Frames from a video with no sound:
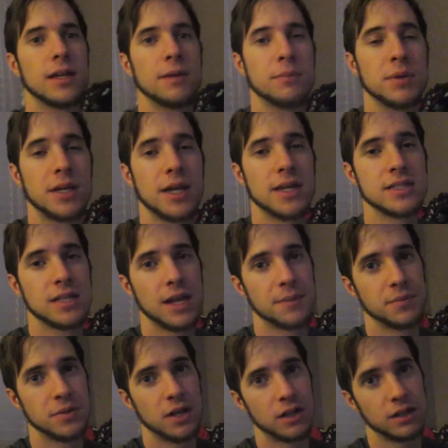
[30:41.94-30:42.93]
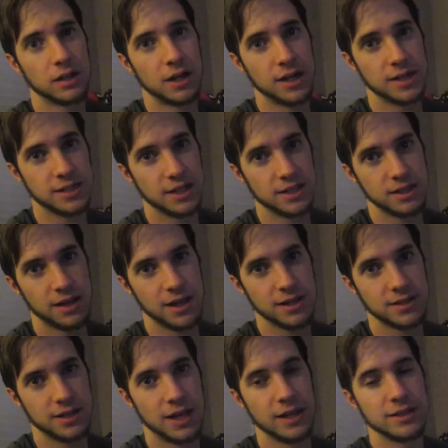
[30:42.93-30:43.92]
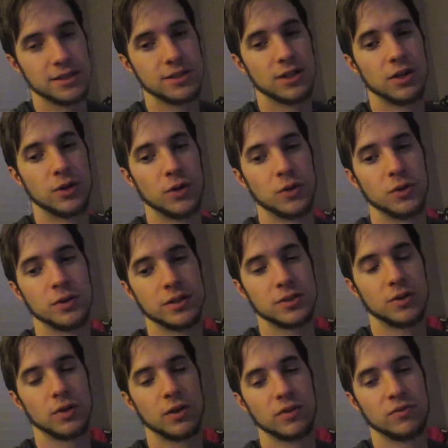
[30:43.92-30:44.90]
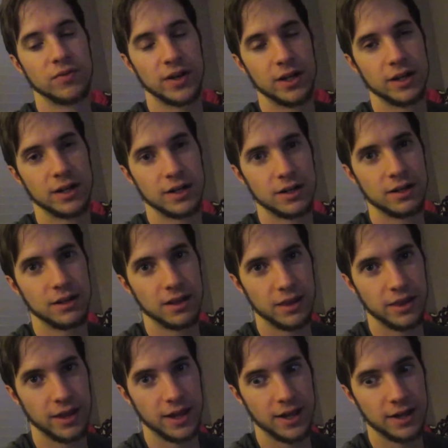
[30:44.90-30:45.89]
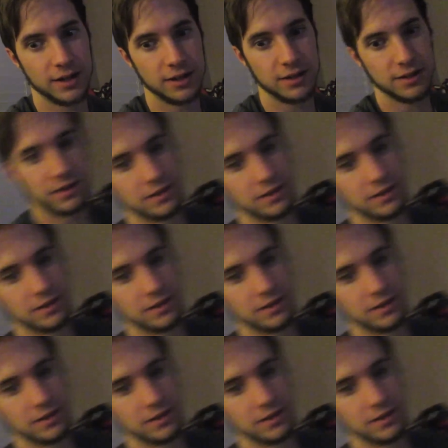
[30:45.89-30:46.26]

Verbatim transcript: NBA slam dunk contest last night, so it's only fair that